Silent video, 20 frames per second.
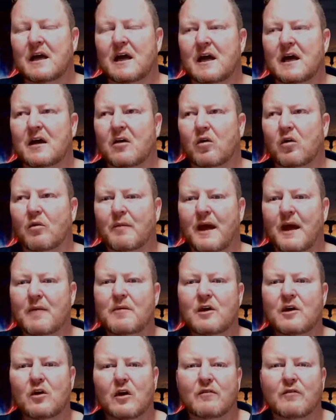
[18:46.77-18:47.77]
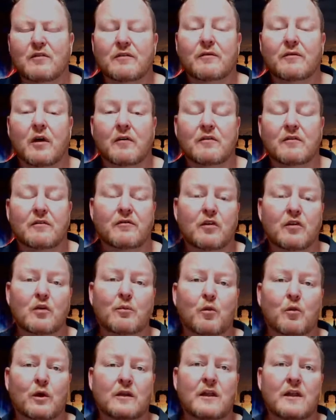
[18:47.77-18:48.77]
Uh, or maybe you have of the, of the
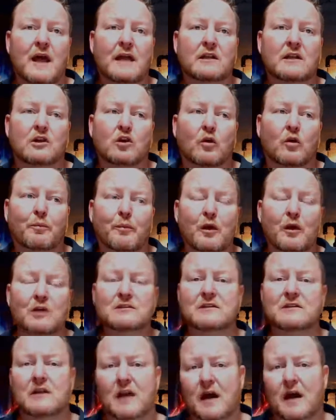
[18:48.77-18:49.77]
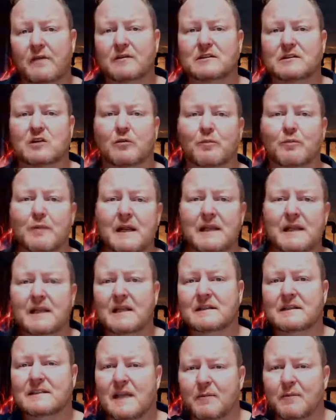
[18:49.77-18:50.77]
viewpoint that your personal life is
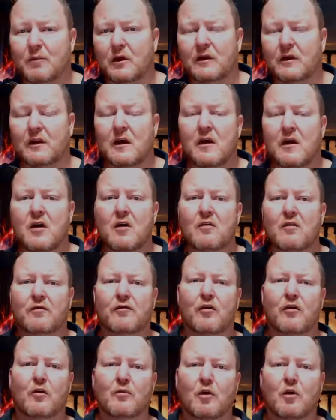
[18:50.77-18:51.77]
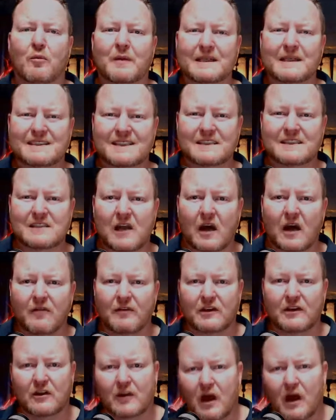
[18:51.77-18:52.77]
completely separate from your business life
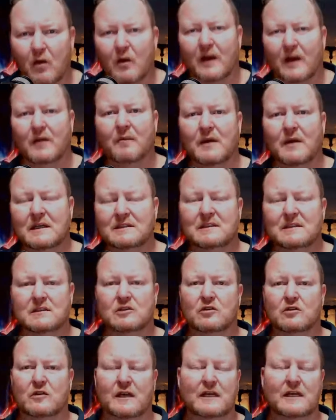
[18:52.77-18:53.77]
and you don't want to mix the two.